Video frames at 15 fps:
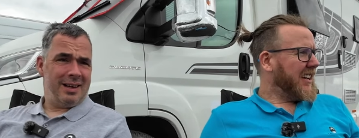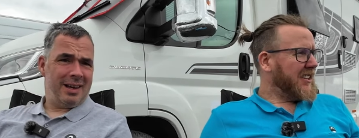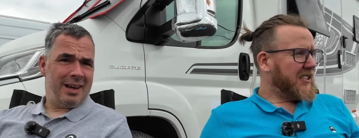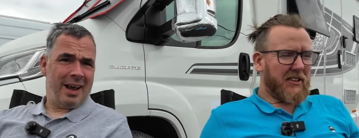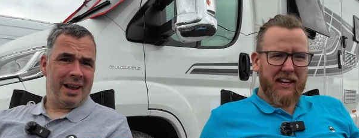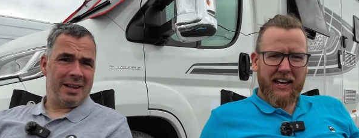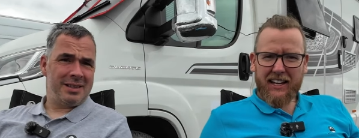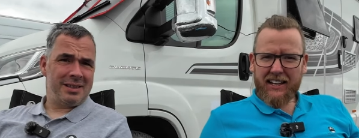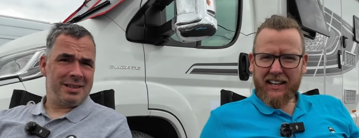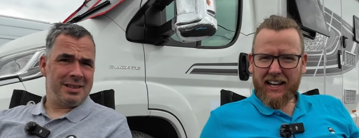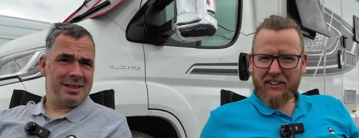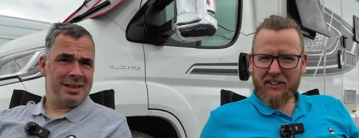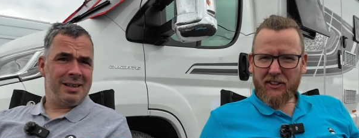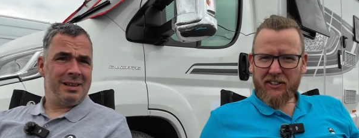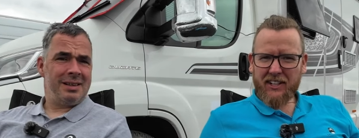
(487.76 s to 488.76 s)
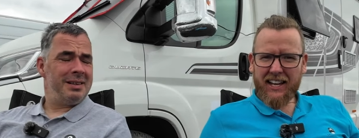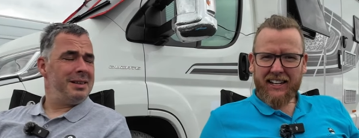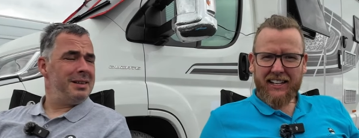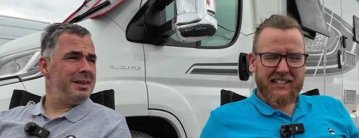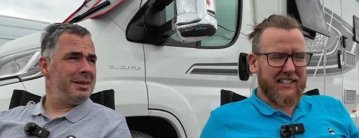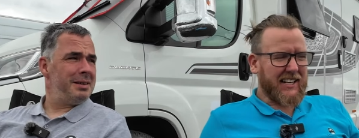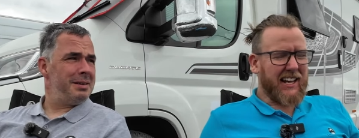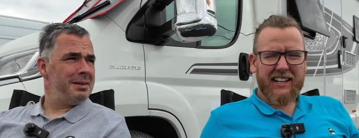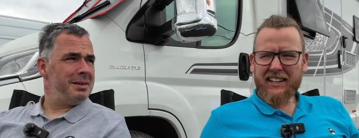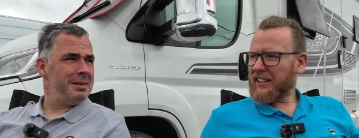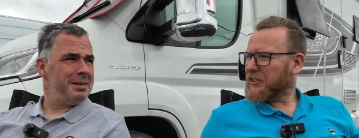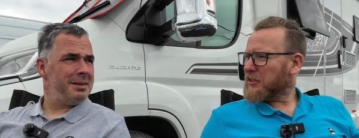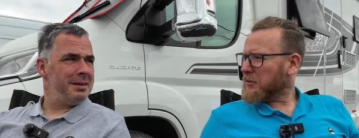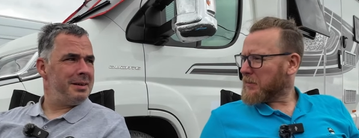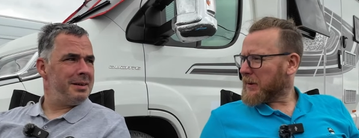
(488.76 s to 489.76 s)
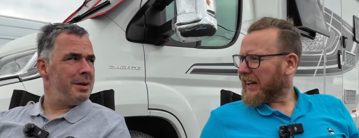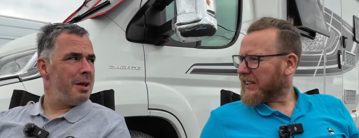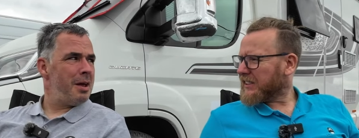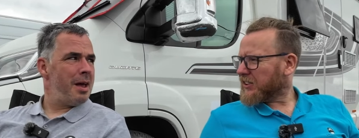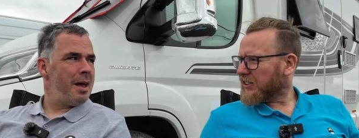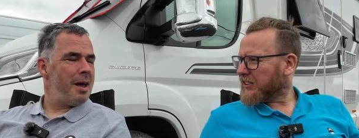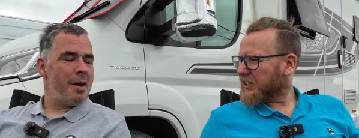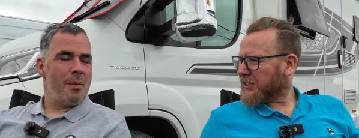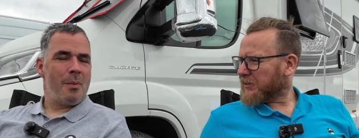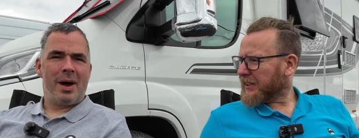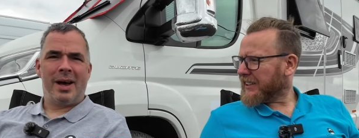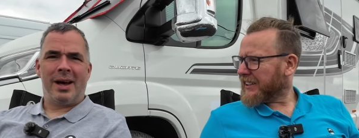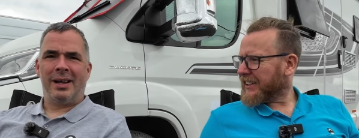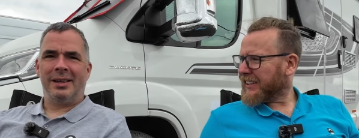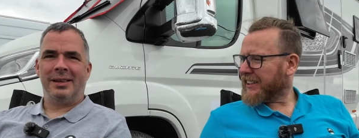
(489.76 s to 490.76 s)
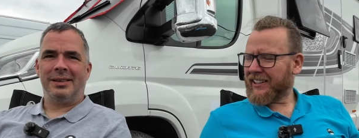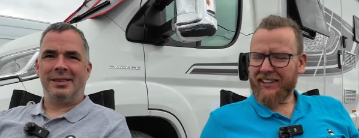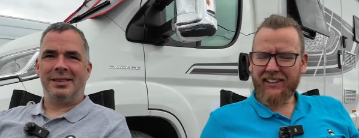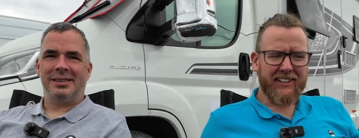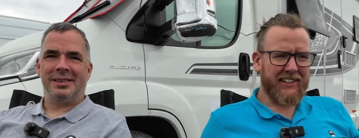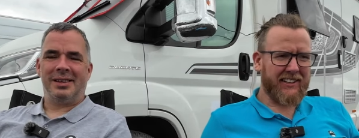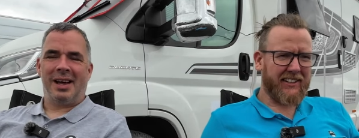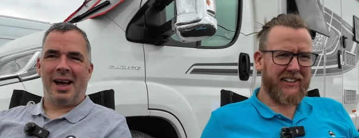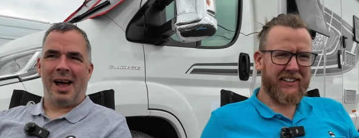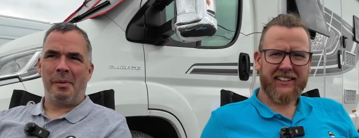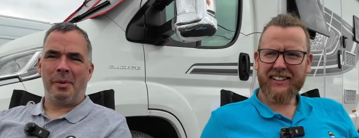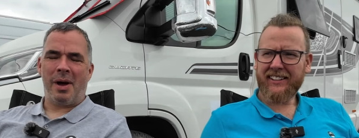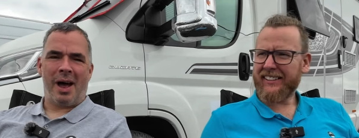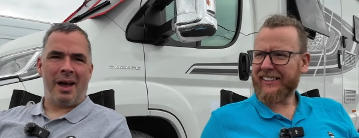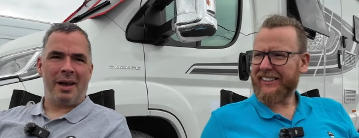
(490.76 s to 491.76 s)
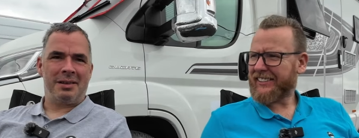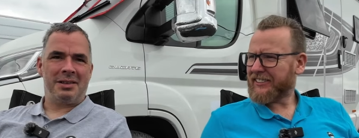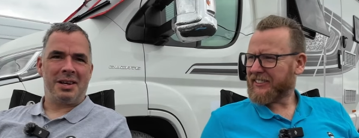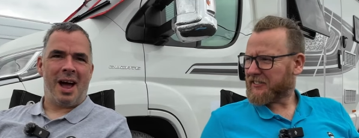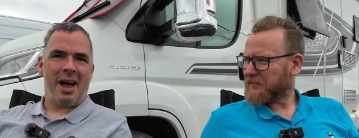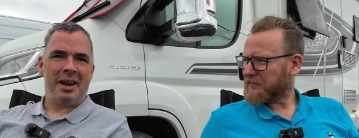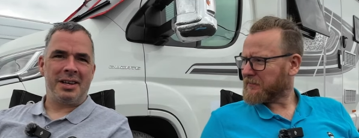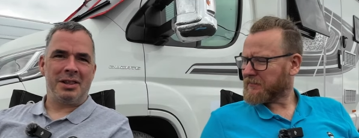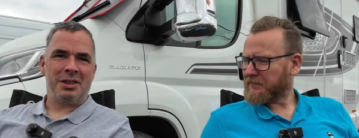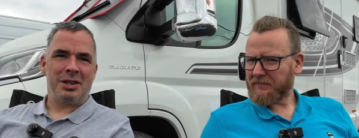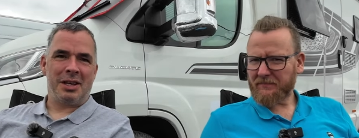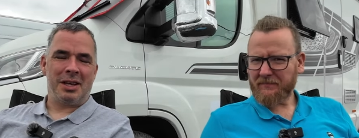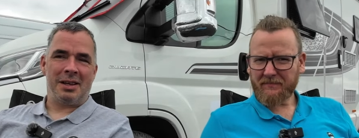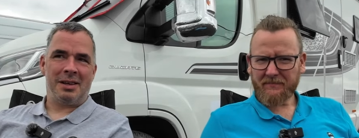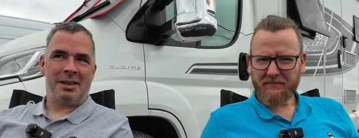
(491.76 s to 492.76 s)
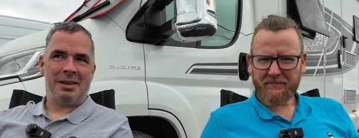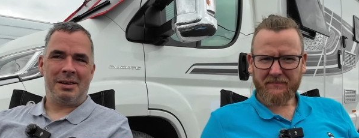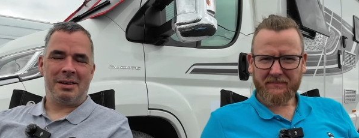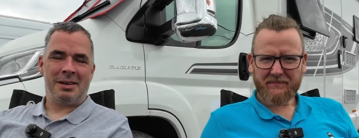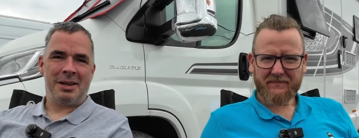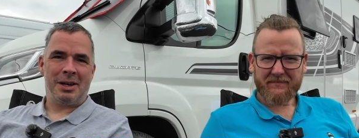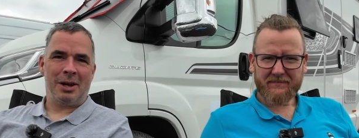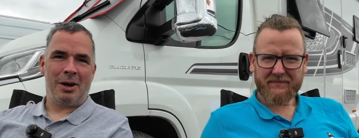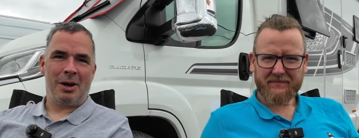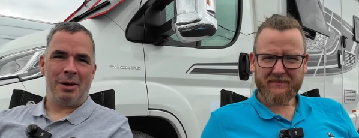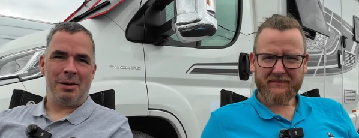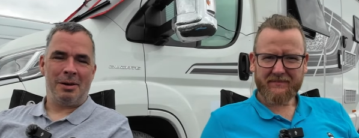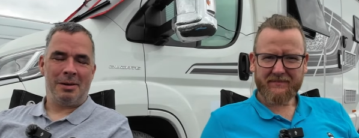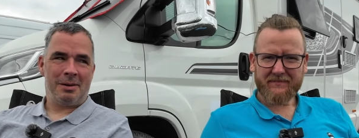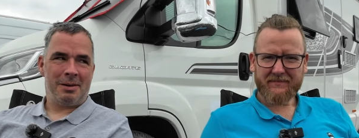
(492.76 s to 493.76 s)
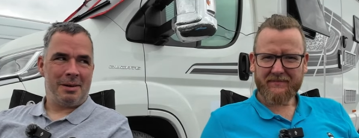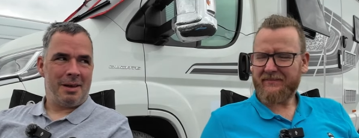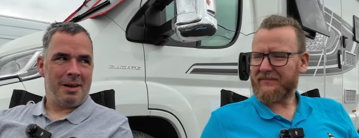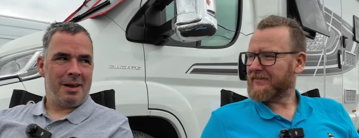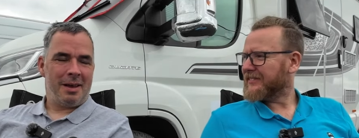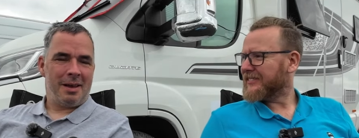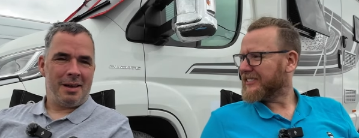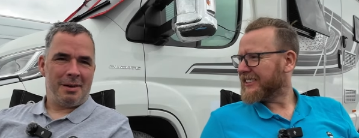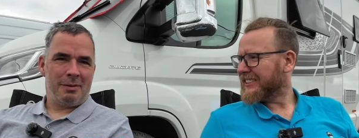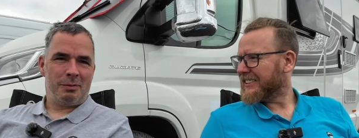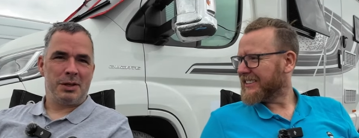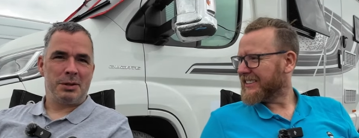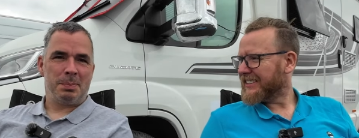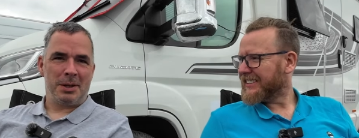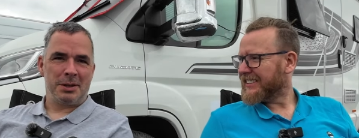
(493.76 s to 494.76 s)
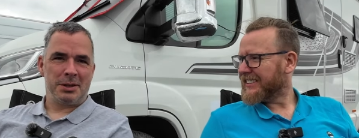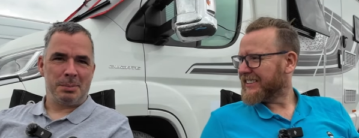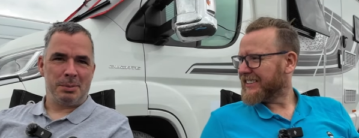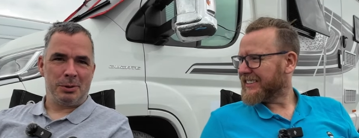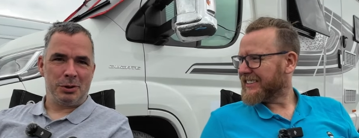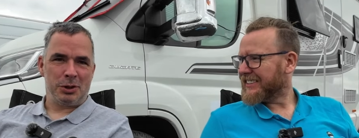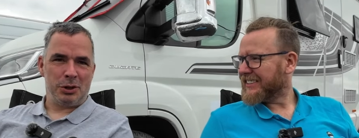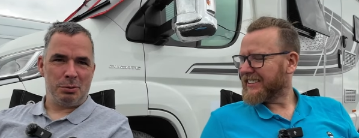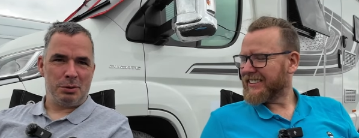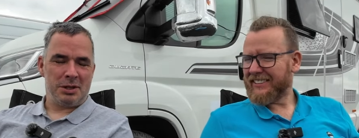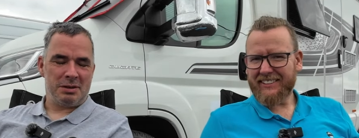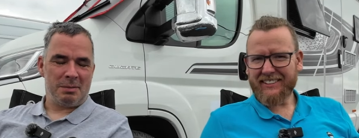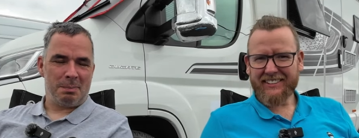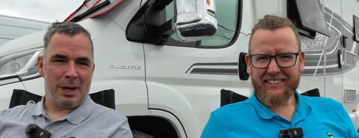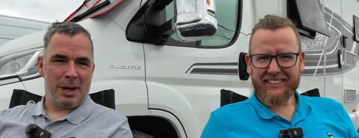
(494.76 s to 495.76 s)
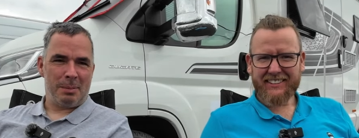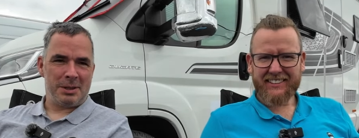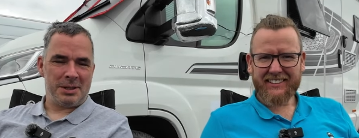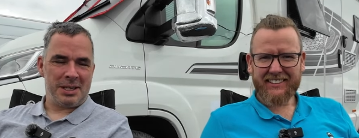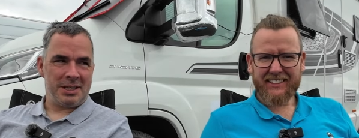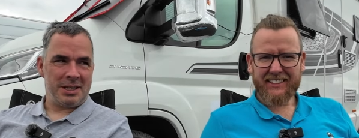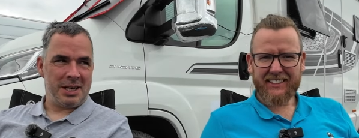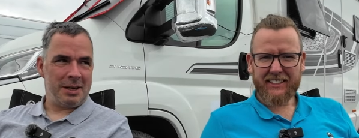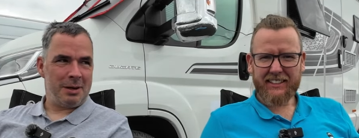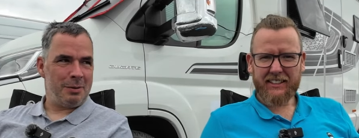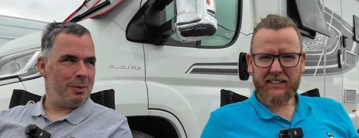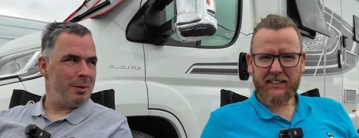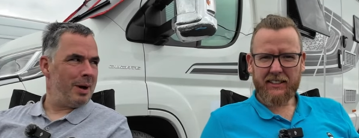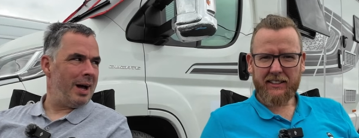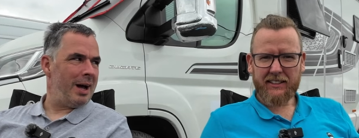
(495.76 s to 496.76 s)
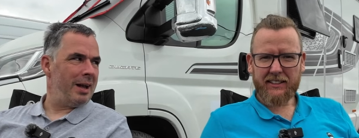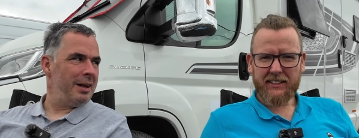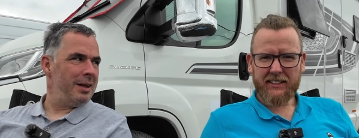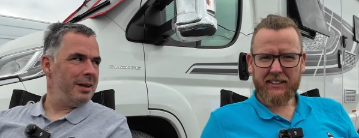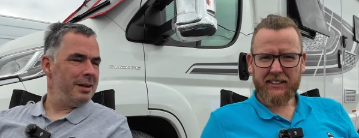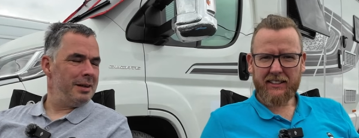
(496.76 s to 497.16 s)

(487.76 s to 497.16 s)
Speaker 1: So um, yeah, had a good night last night. I think you were a bit exhausted, weren't well,
Speaker 2: you? I, I, I did the, you know, responsible duties of babysitting. Wow.